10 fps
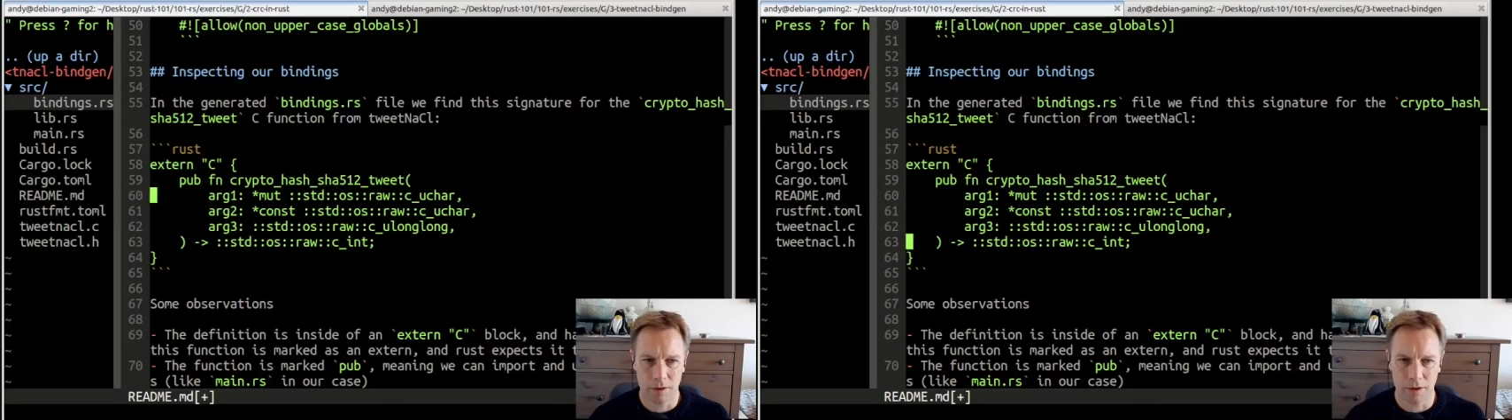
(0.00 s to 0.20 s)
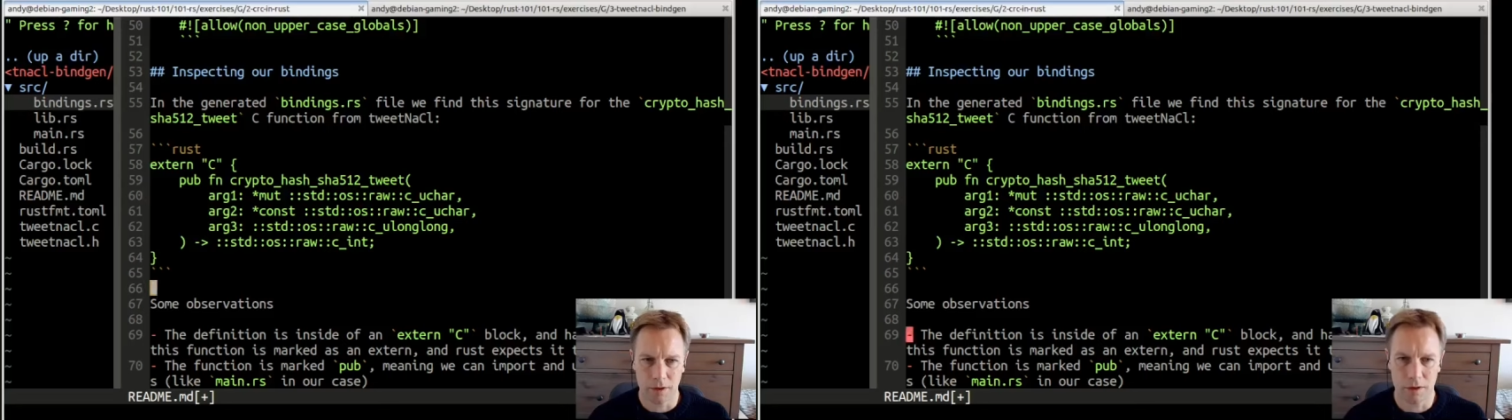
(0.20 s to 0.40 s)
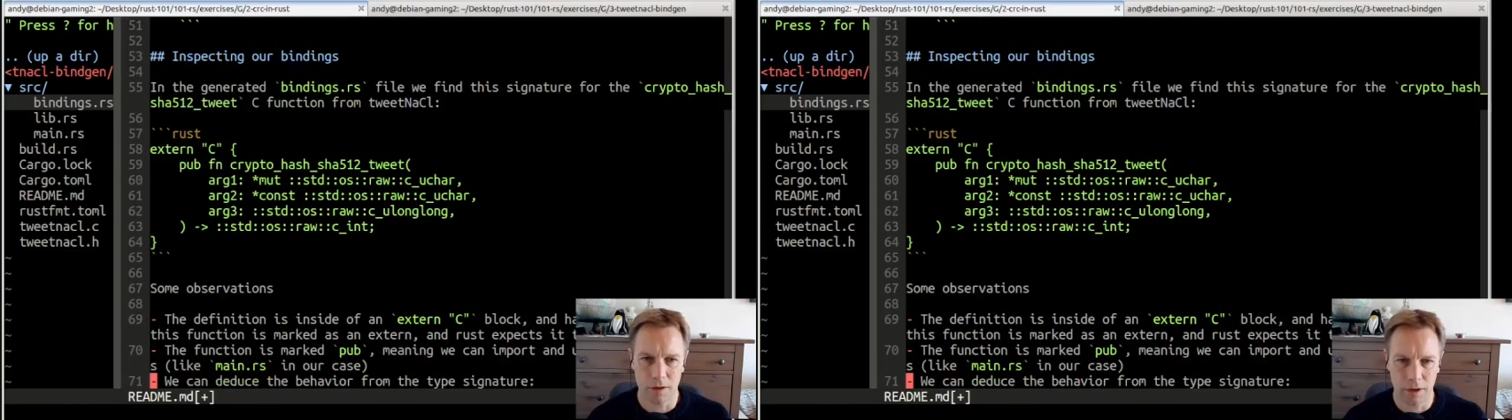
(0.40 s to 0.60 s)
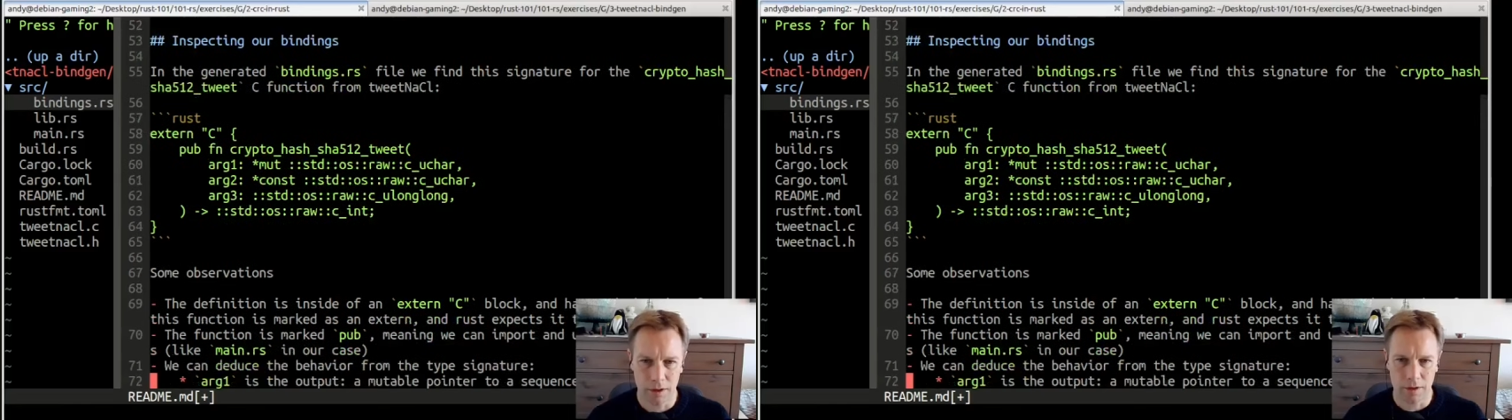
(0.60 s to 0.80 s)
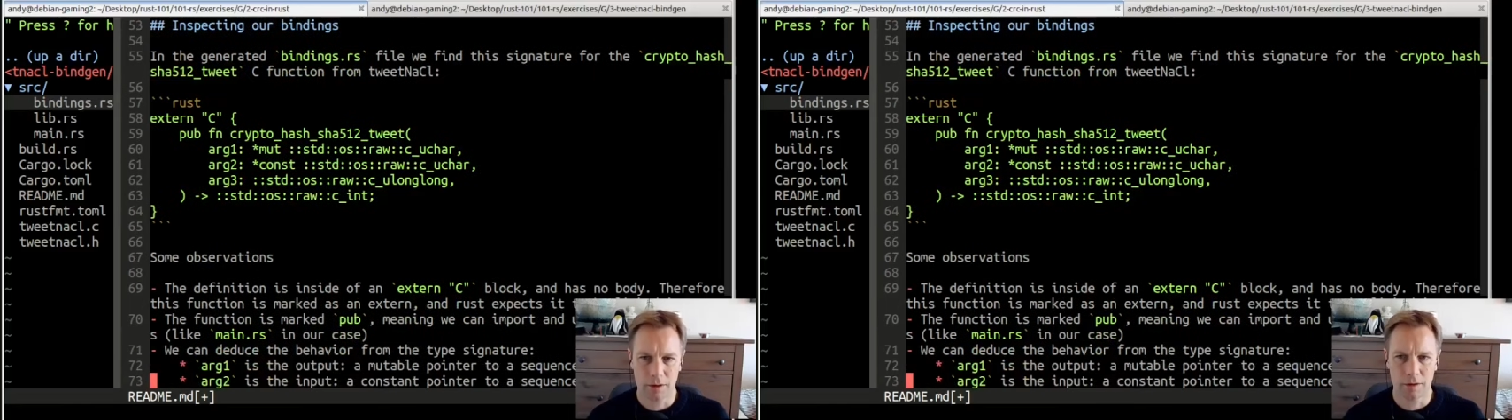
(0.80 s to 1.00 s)
says to do
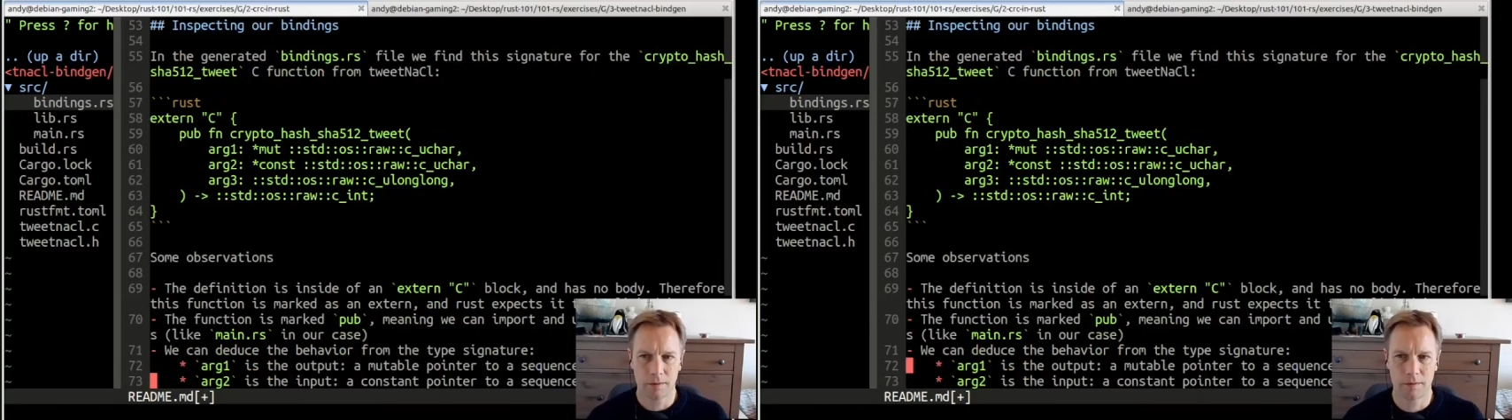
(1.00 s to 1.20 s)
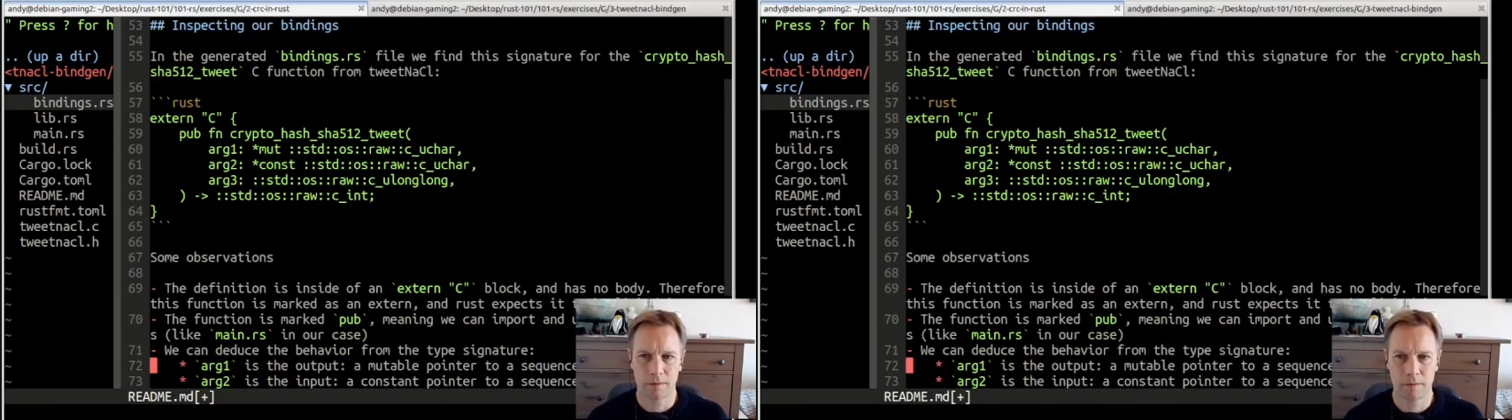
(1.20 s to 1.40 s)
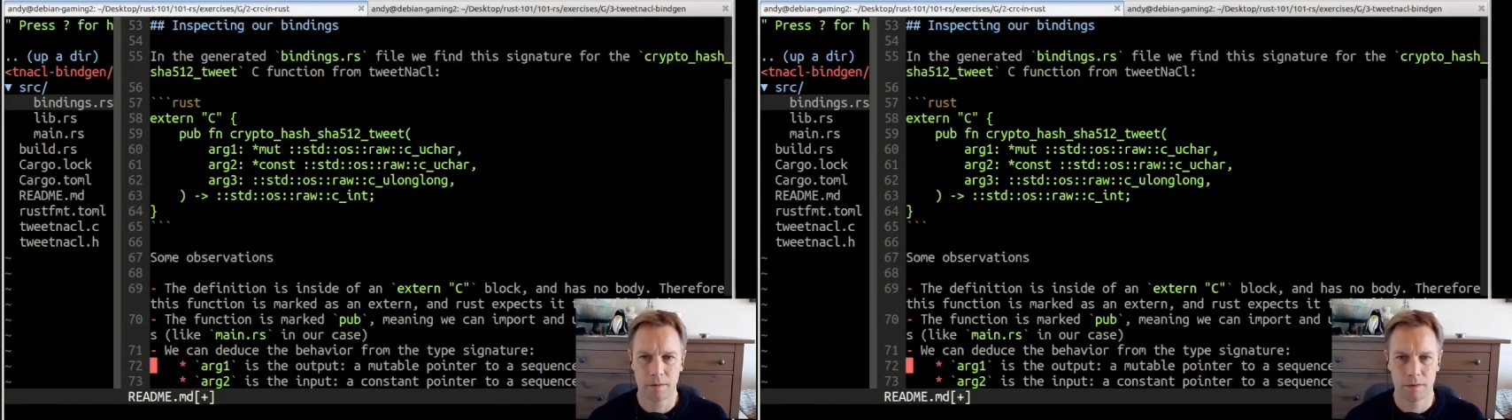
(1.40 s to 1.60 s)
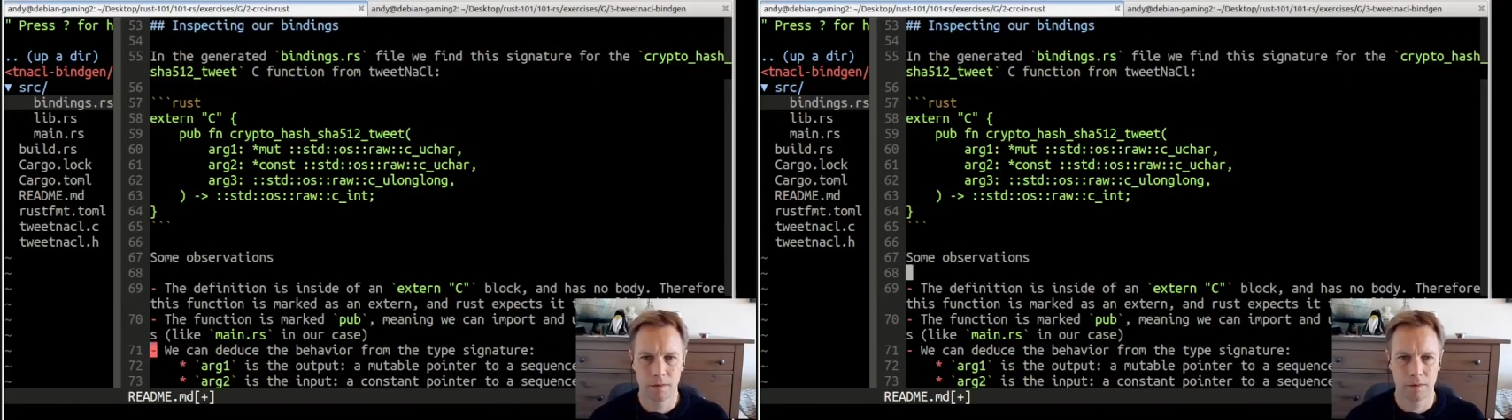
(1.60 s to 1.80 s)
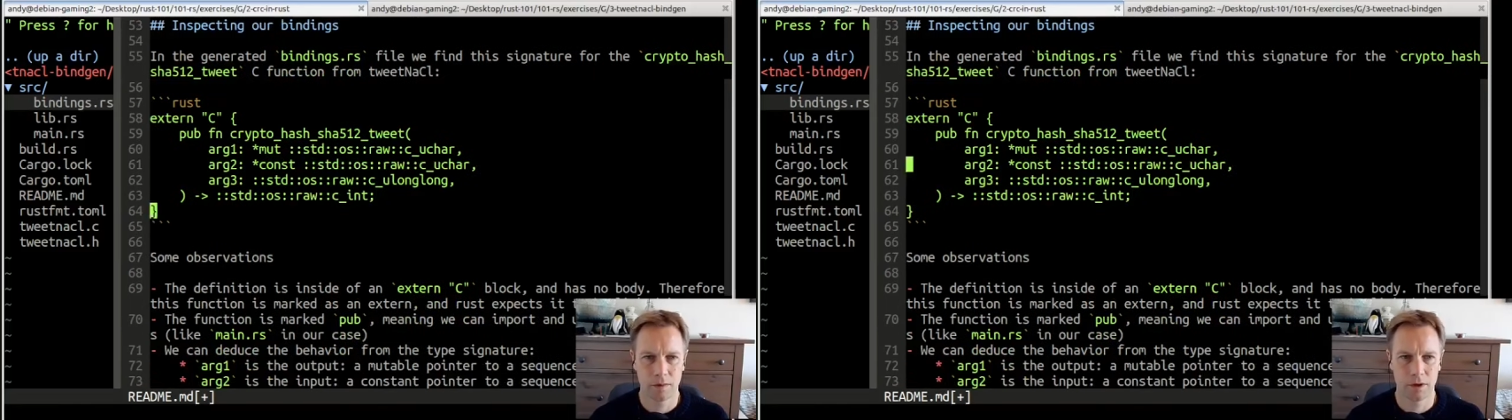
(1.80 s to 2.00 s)
next.
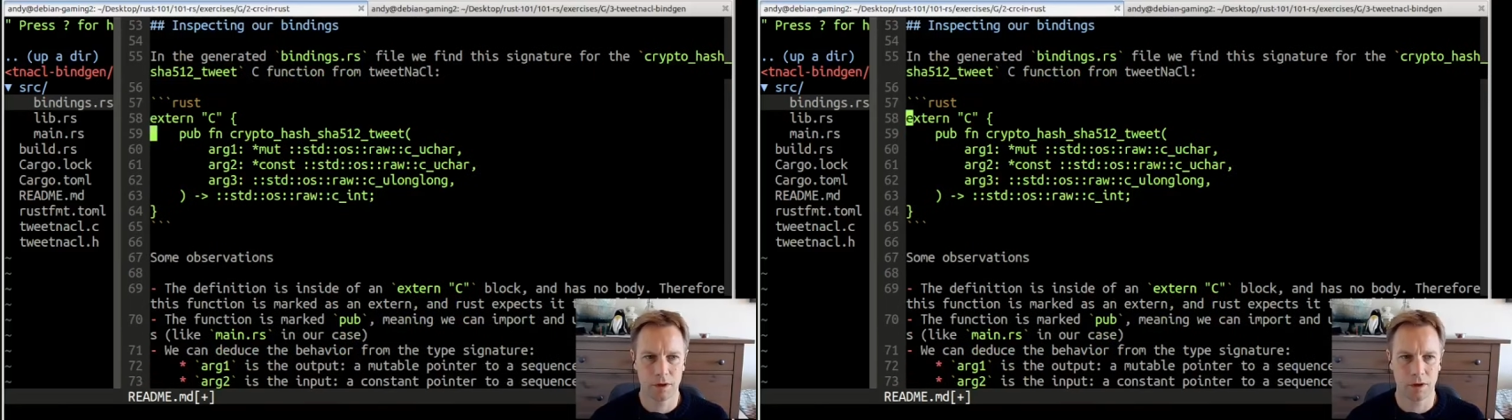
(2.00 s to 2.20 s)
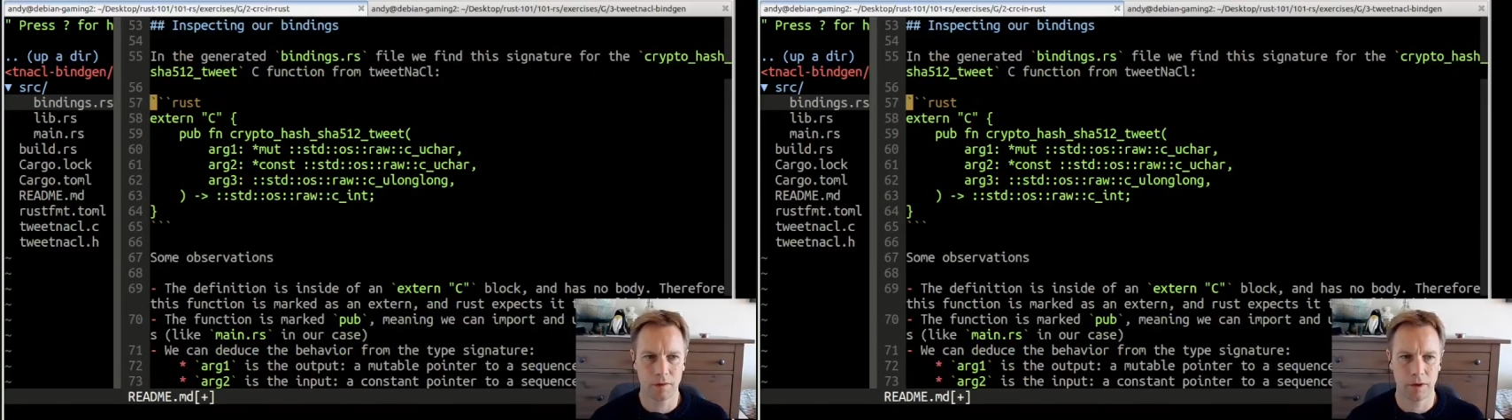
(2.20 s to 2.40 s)
So